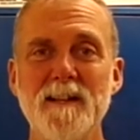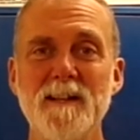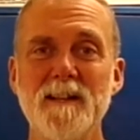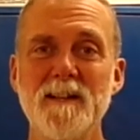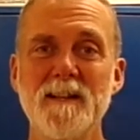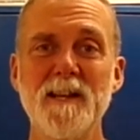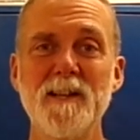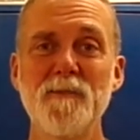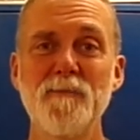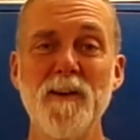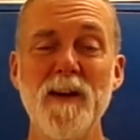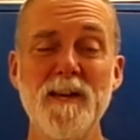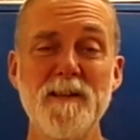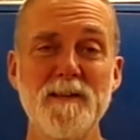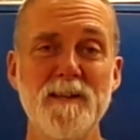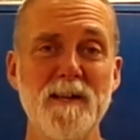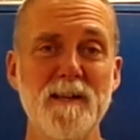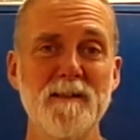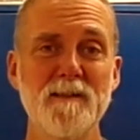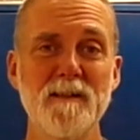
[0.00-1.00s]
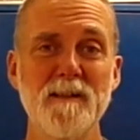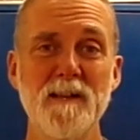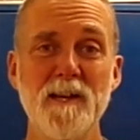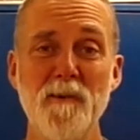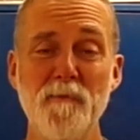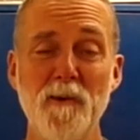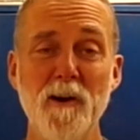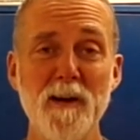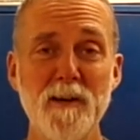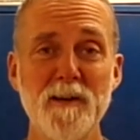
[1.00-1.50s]
Let's face it,
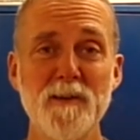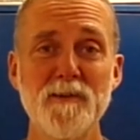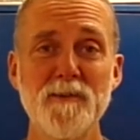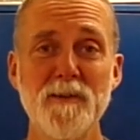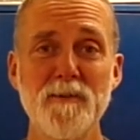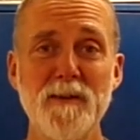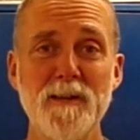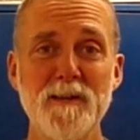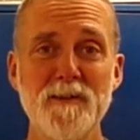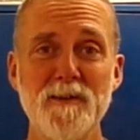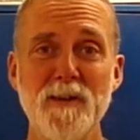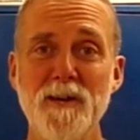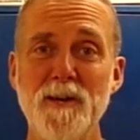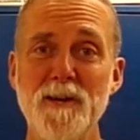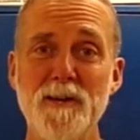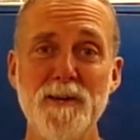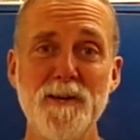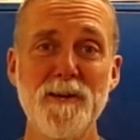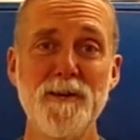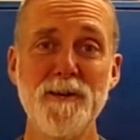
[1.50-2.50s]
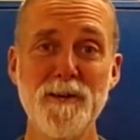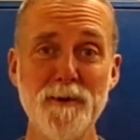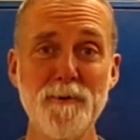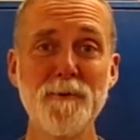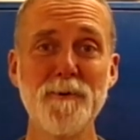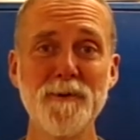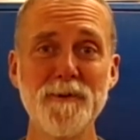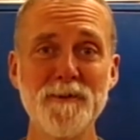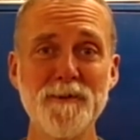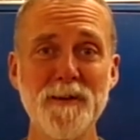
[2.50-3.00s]
if I can do it, you
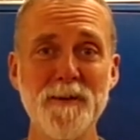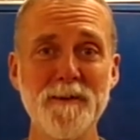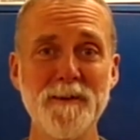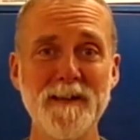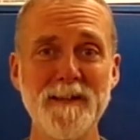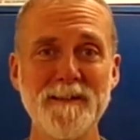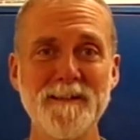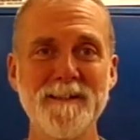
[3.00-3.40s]
can do it.